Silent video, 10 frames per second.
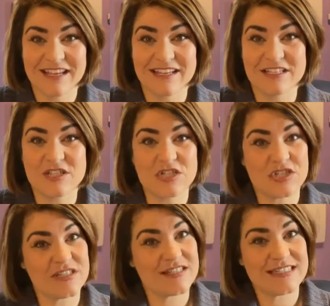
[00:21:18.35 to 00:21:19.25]
And it's in
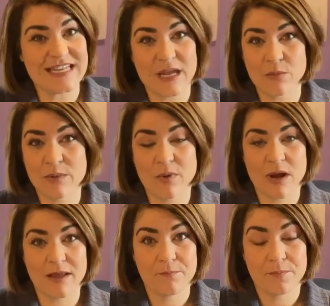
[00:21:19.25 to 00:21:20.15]
Jesus' name we
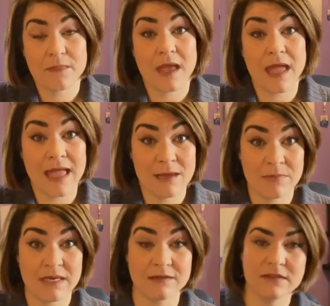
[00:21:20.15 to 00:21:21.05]
pray.
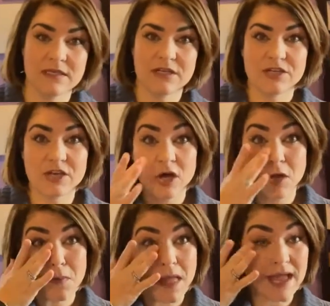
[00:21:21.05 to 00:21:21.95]
Amen.
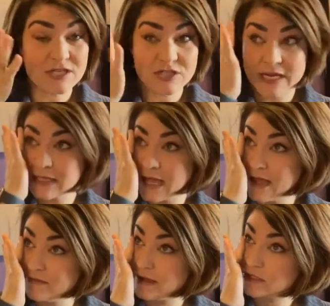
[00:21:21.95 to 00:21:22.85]
Y'all, hashtag
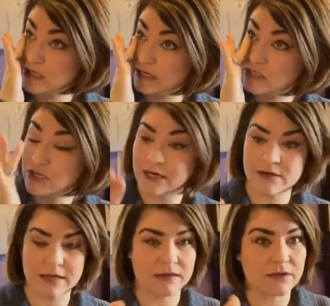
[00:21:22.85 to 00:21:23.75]
live, hashtag
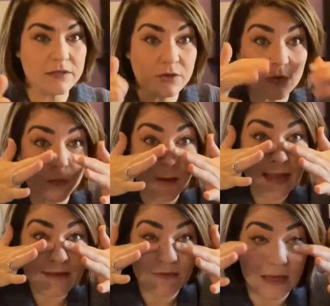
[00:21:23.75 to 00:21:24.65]
shared, and good
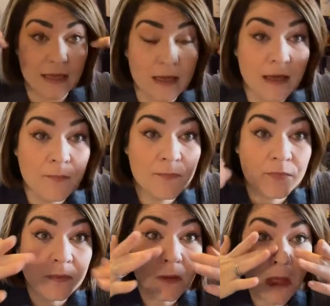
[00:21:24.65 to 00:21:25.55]
gravy.
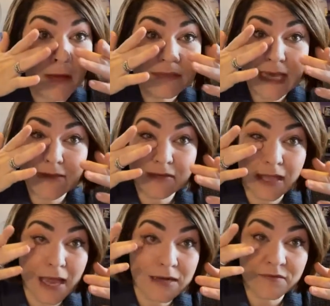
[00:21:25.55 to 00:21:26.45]
I was having
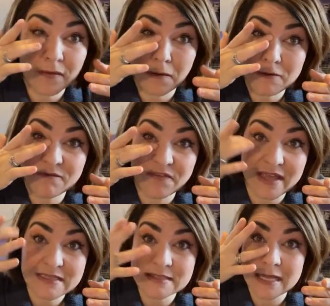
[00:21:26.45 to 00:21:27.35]
kind of a good
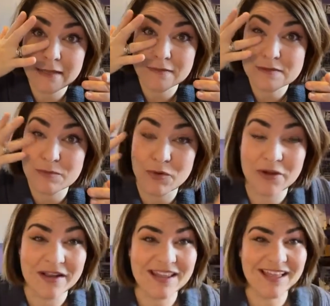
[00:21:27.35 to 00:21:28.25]
face day this morning.